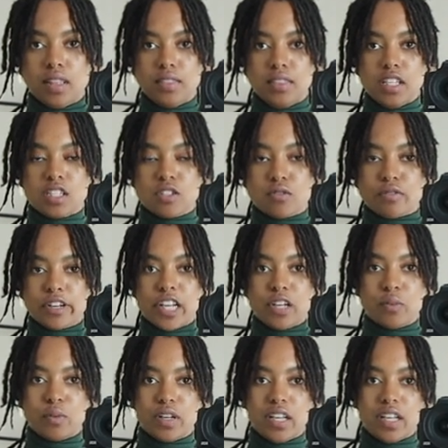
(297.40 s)
this
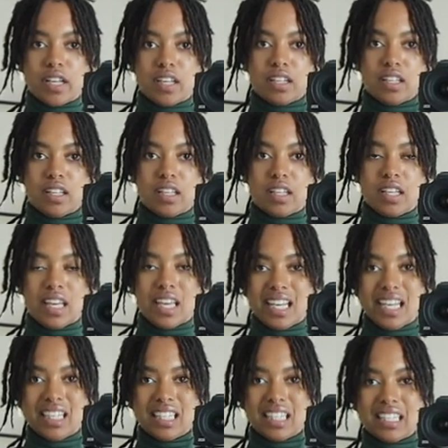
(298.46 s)
green one,
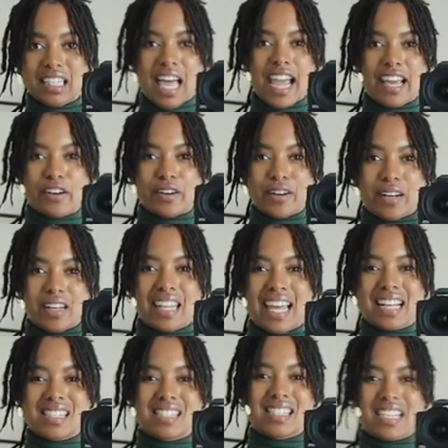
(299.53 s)
and a lighter,
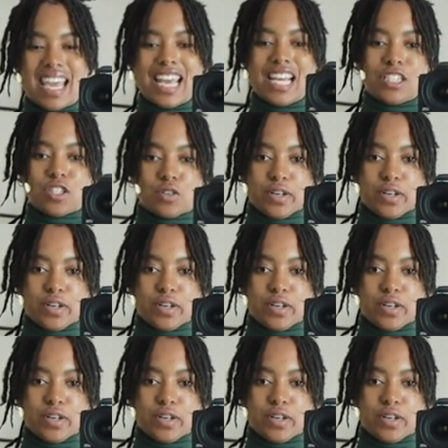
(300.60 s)
like a sage